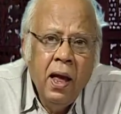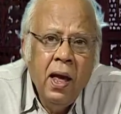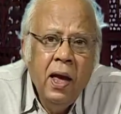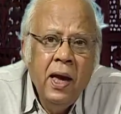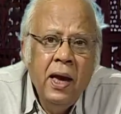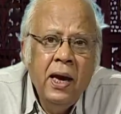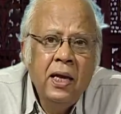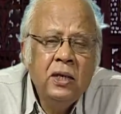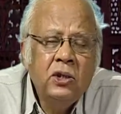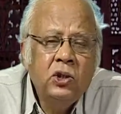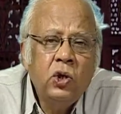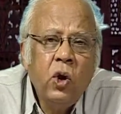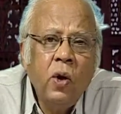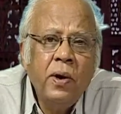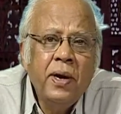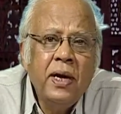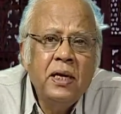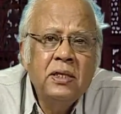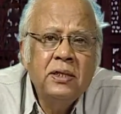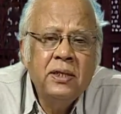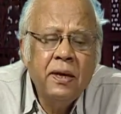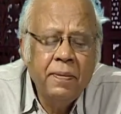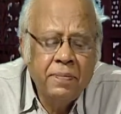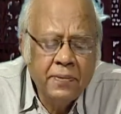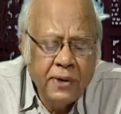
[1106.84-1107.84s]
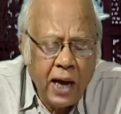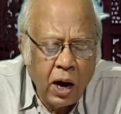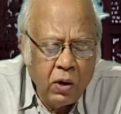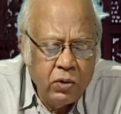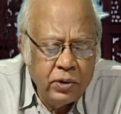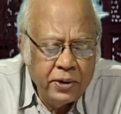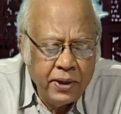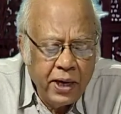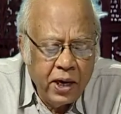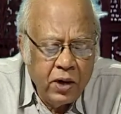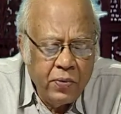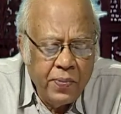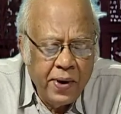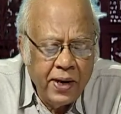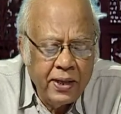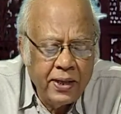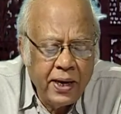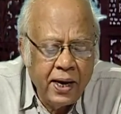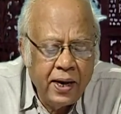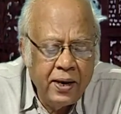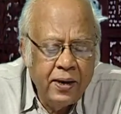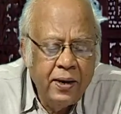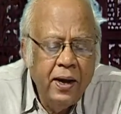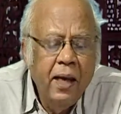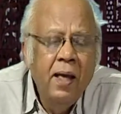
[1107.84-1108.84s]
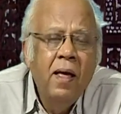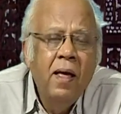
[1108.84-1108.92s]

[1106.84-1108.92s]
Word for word: Historians have doubted whether